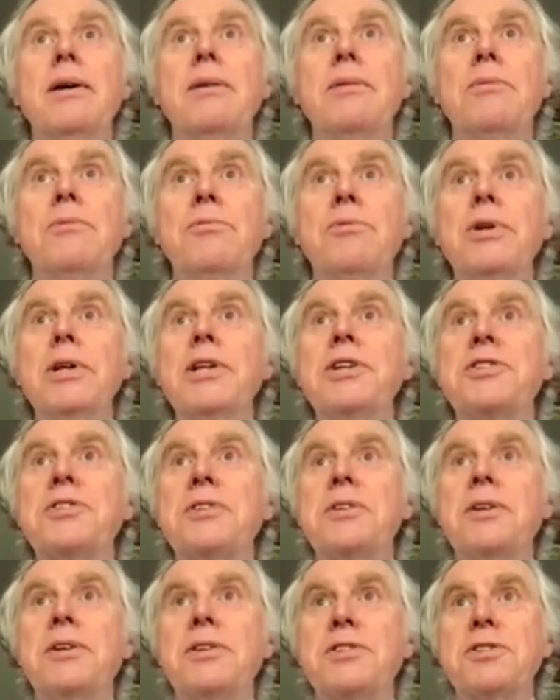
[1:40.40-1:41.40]
really
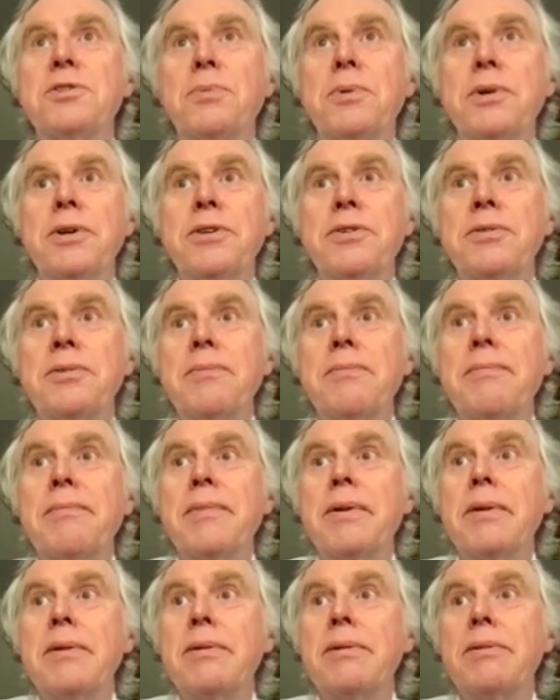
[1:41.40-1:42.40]
starts with
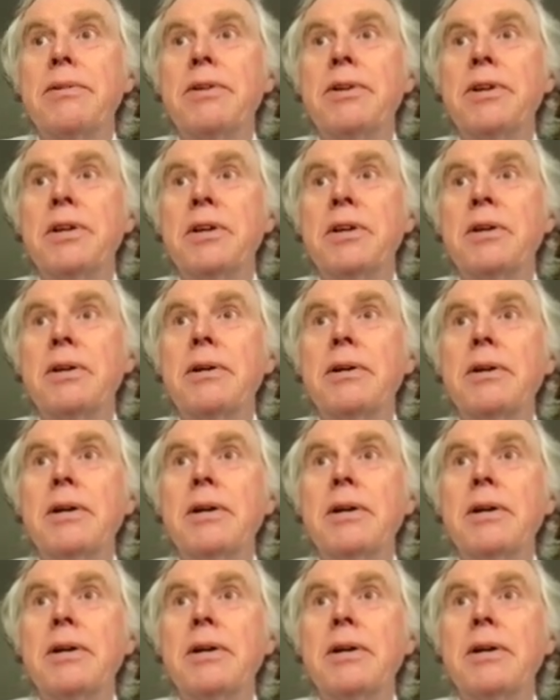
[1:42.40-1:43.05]
the